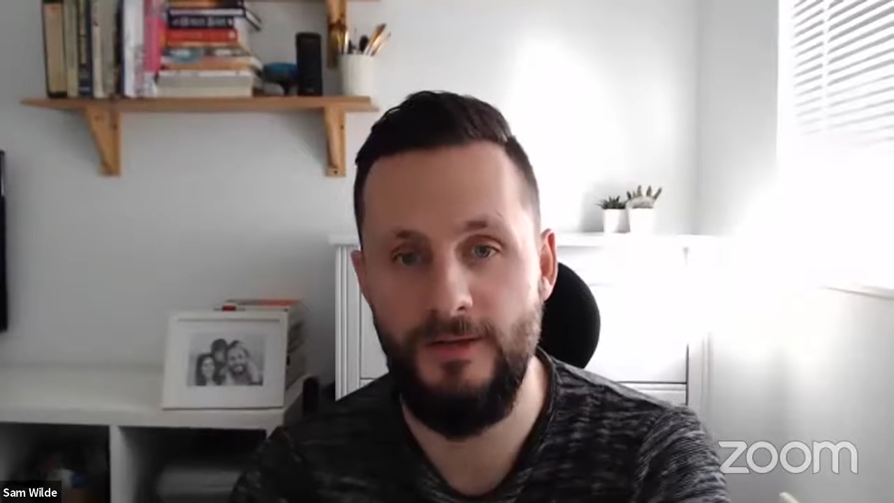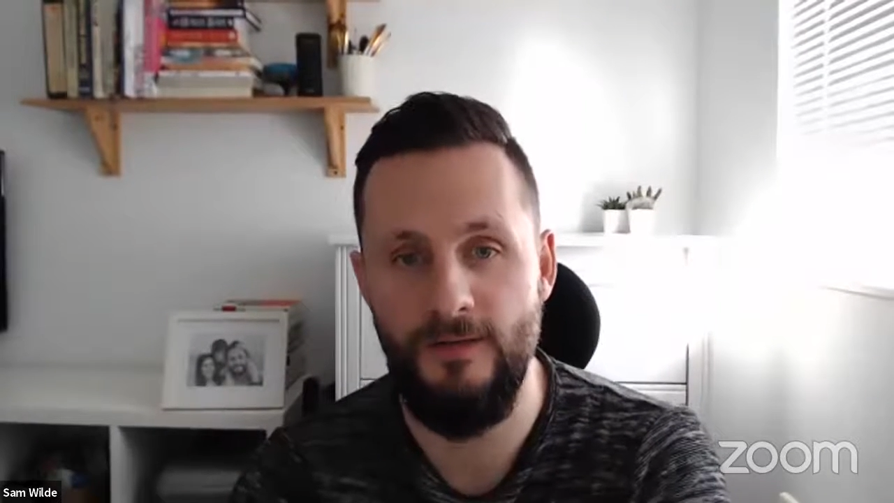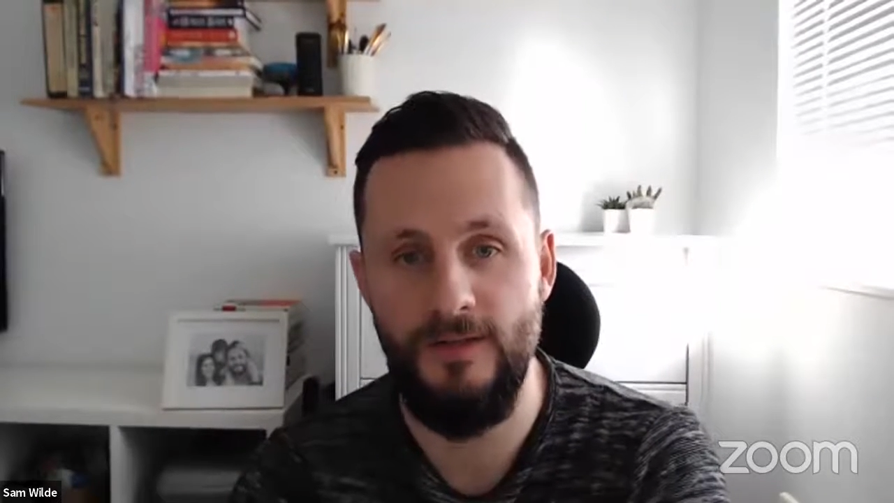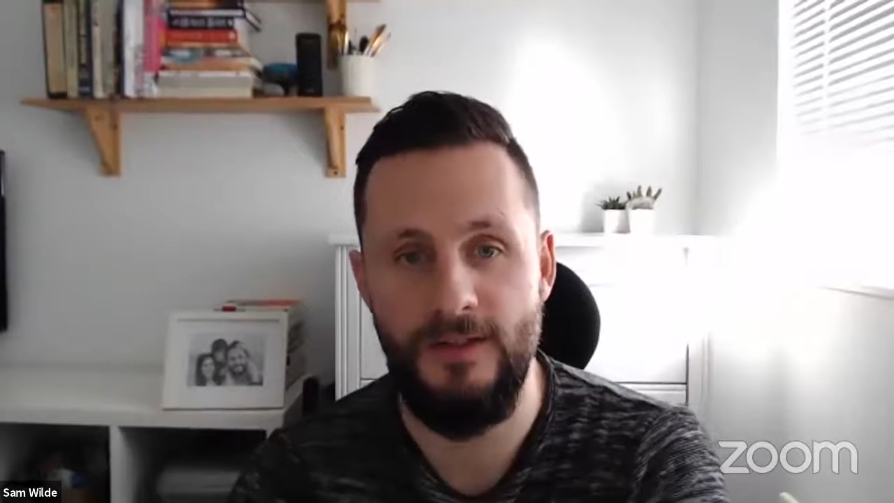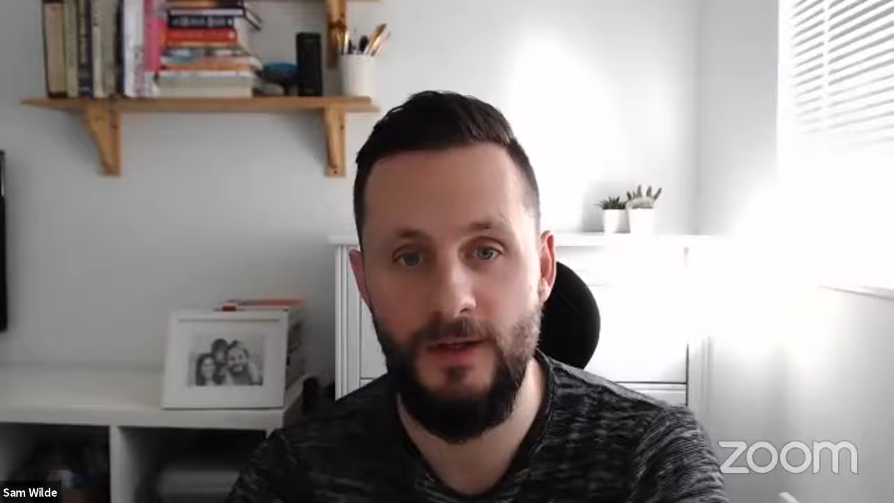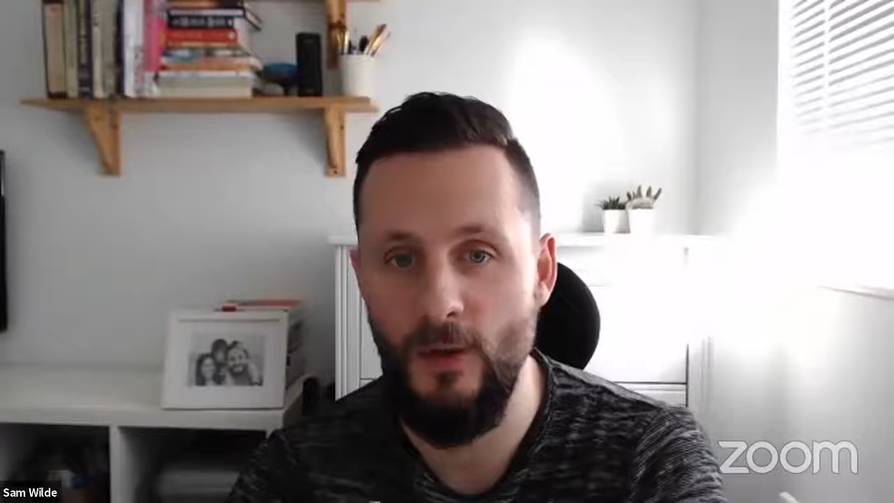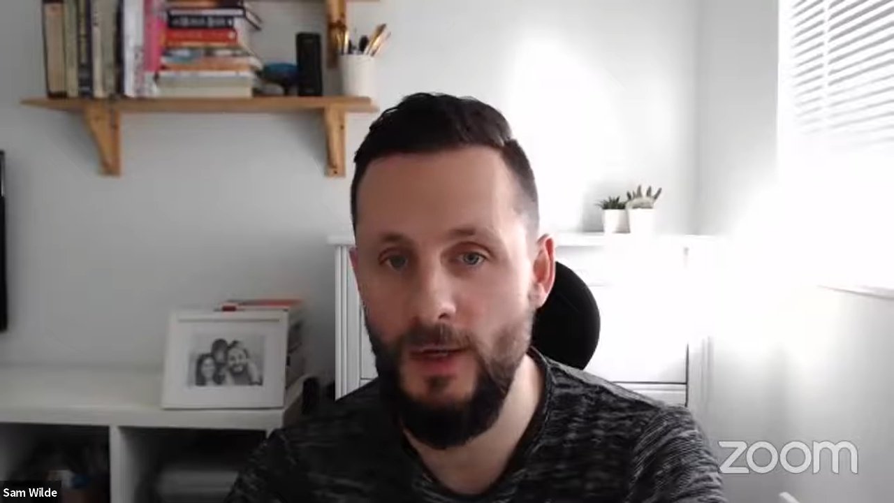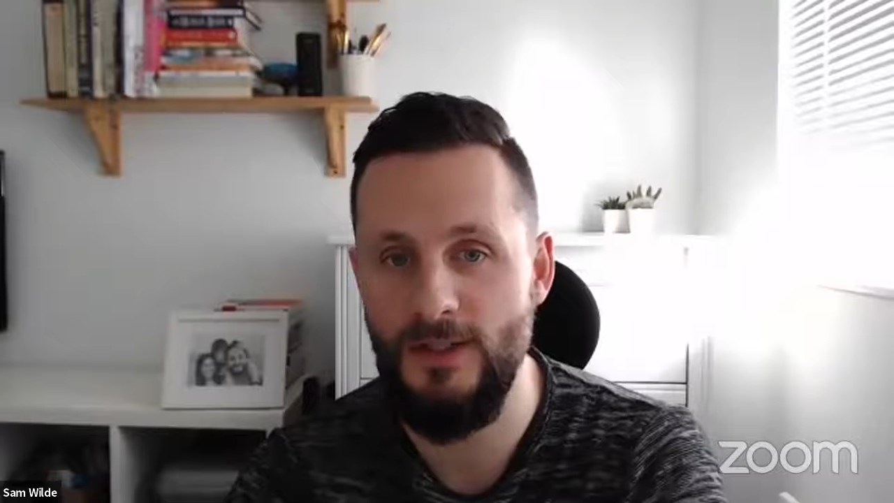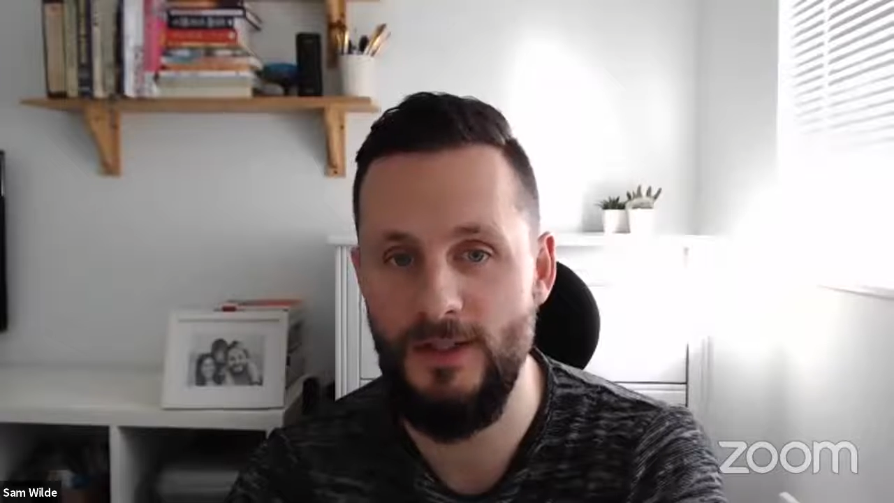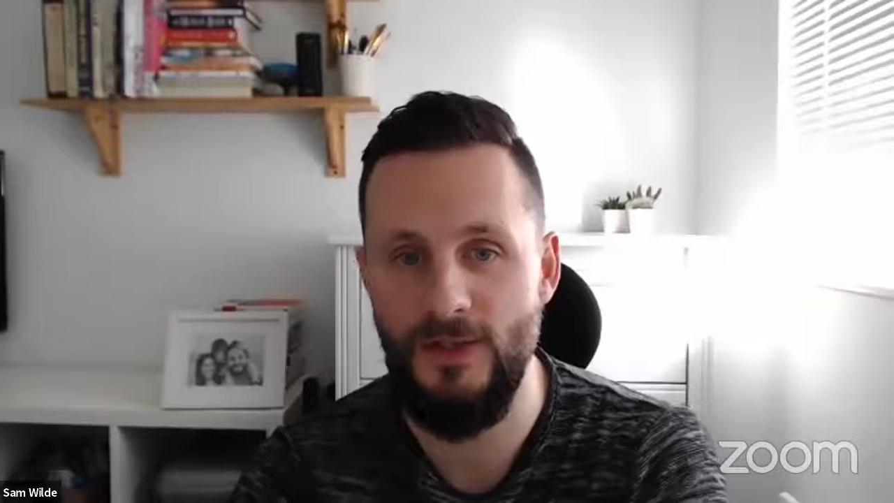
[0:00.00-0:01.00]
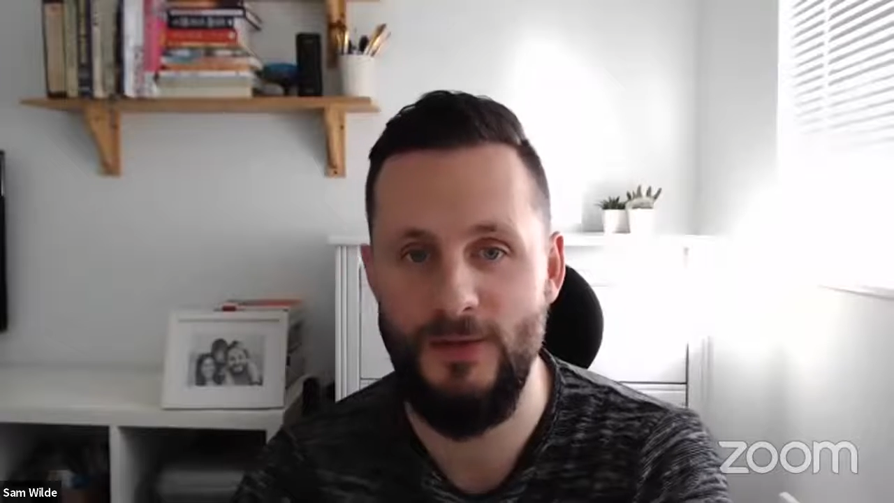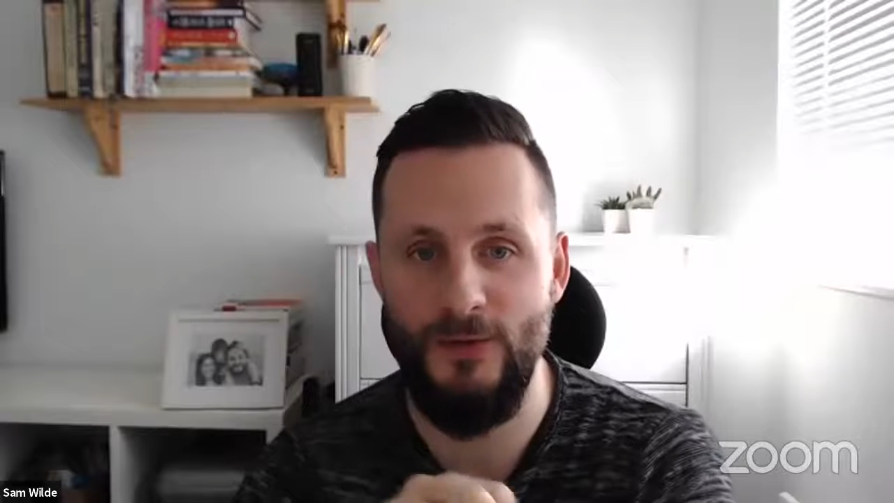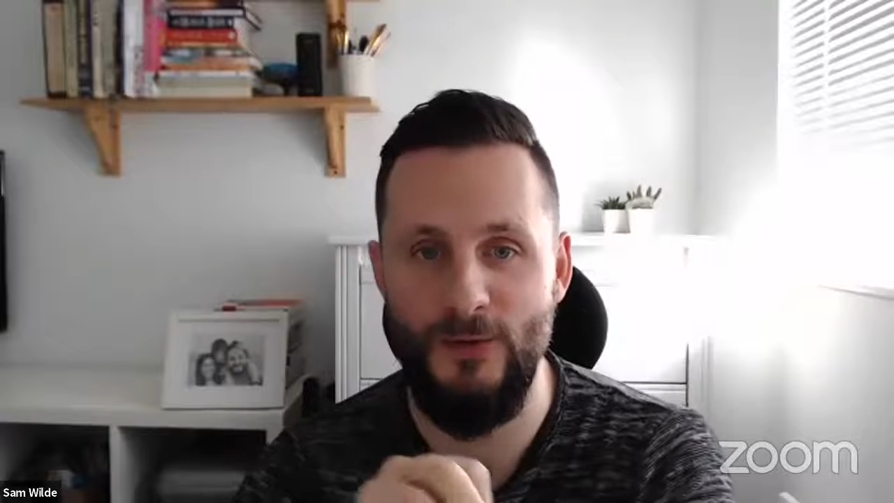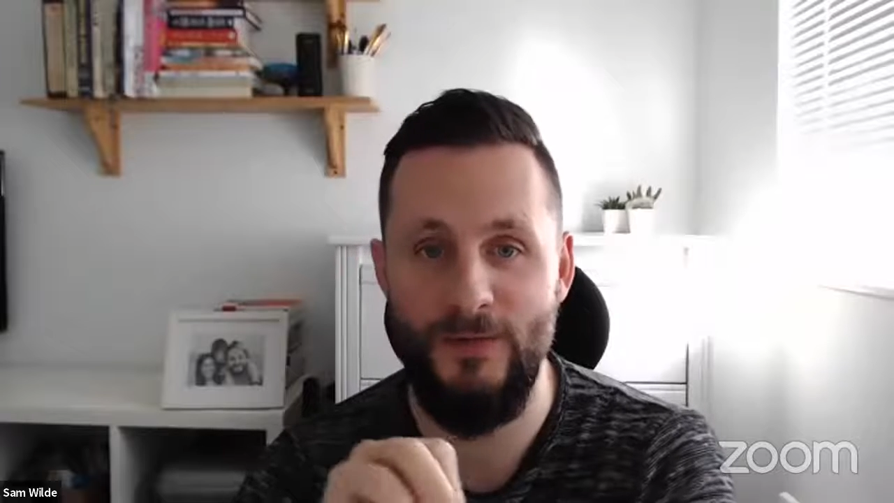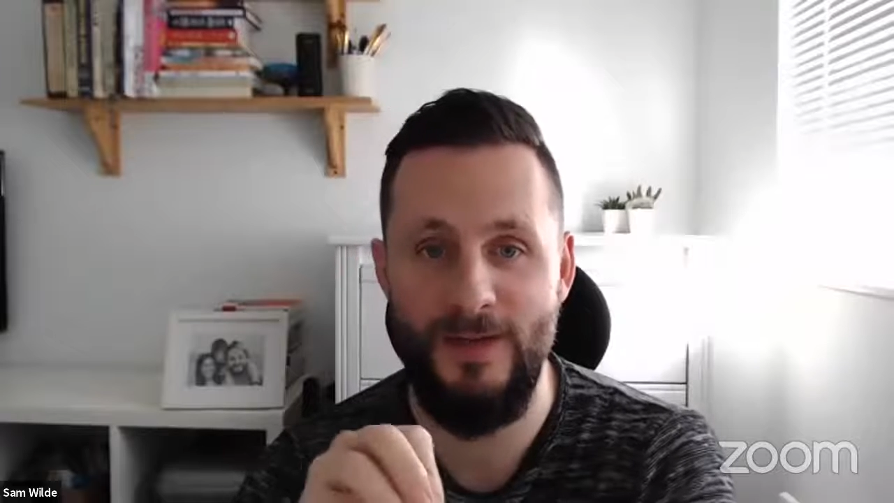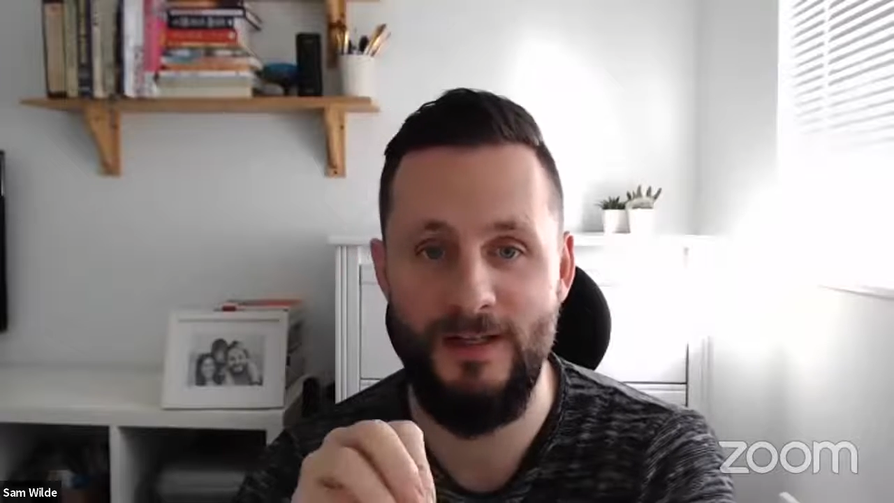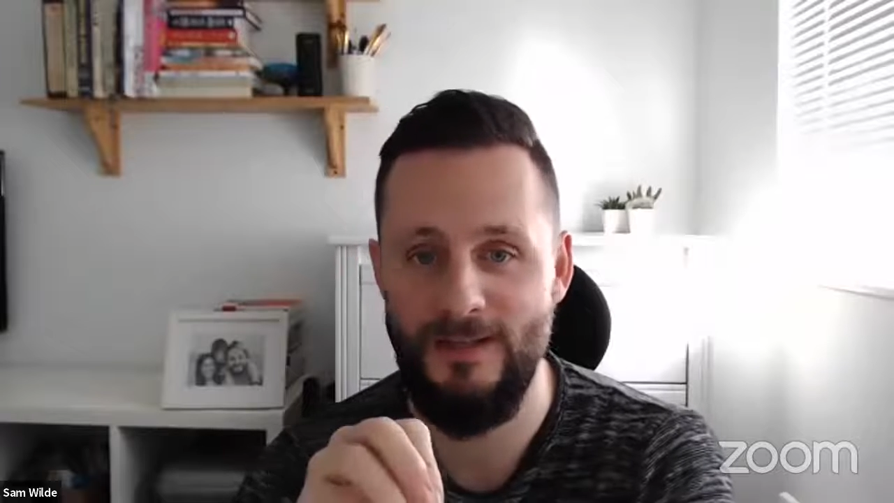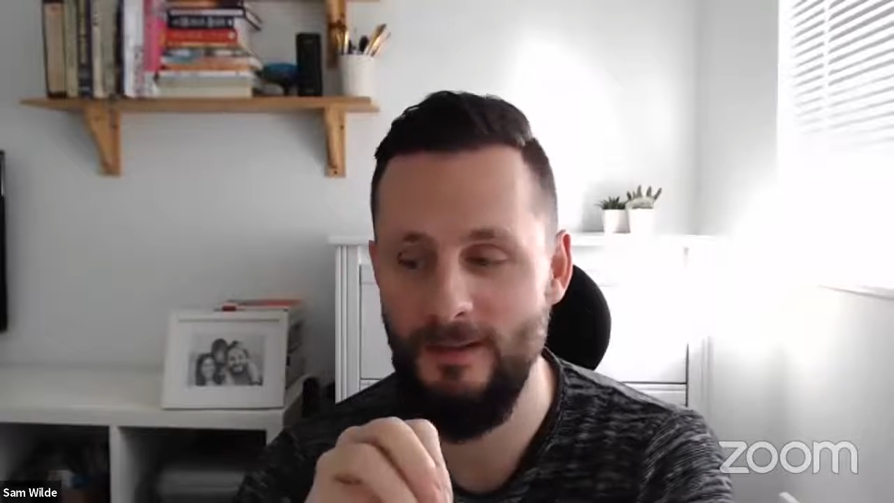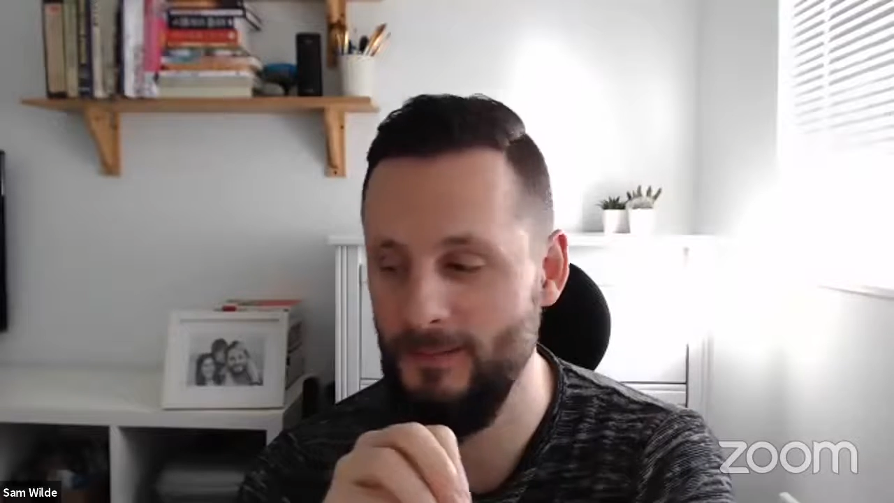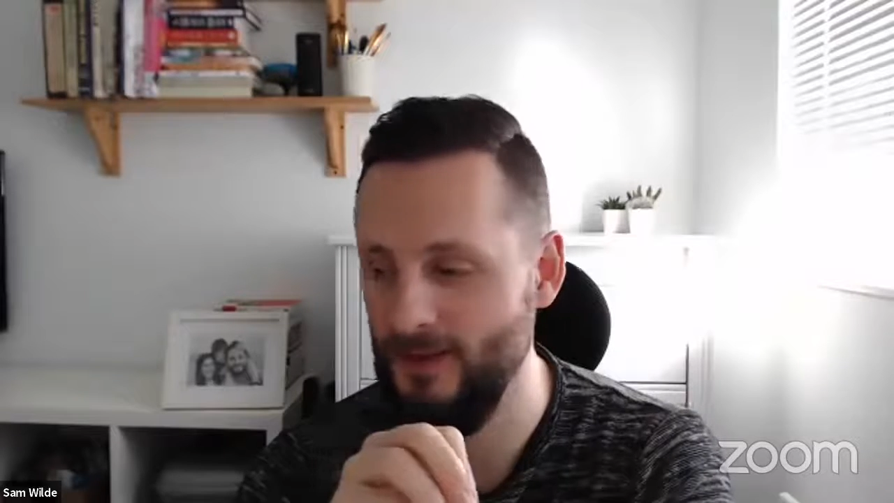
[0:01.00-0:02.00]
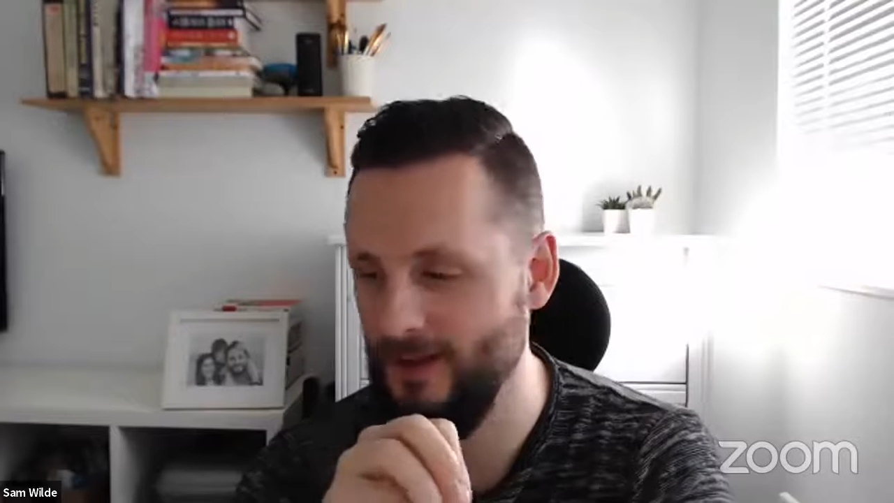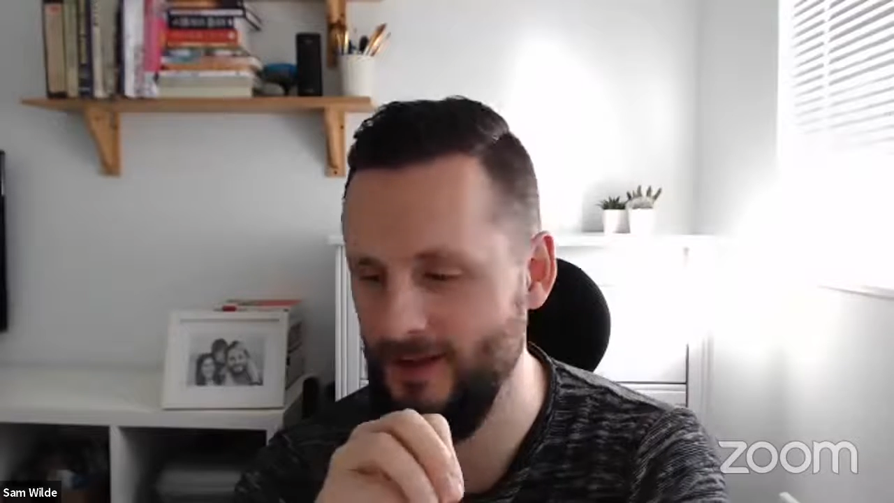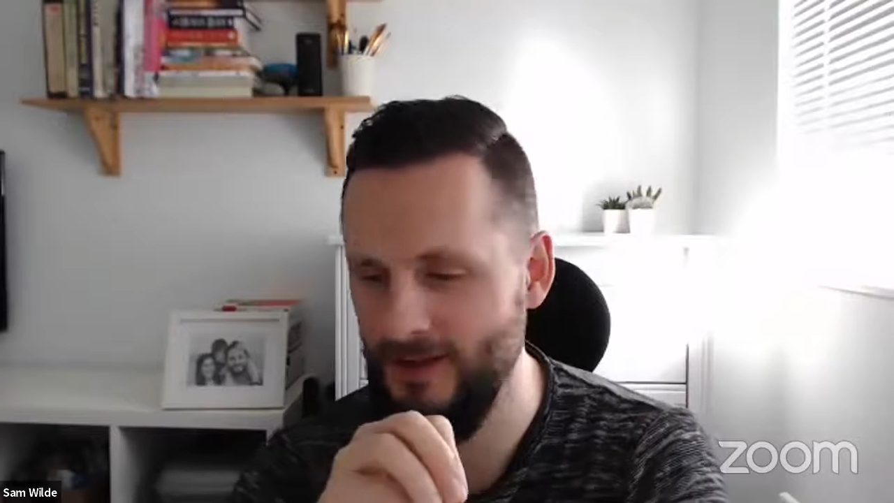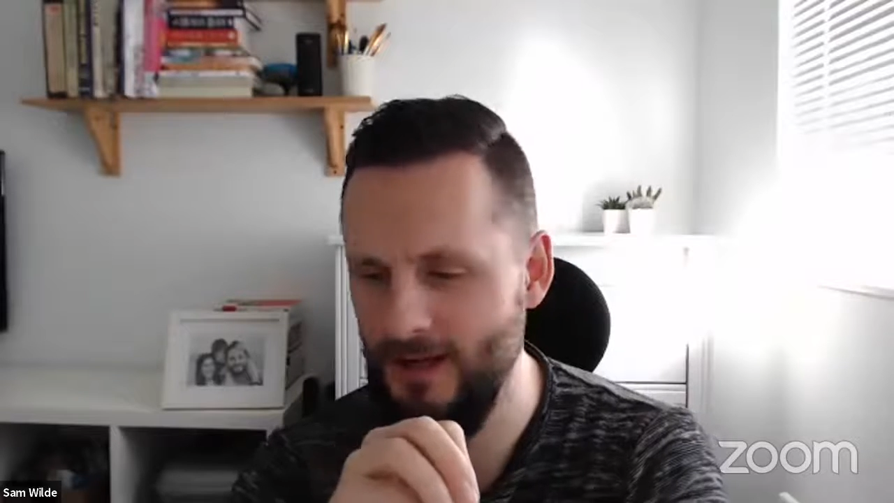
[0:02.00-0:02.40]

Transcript: So if there's a question, or if there's something that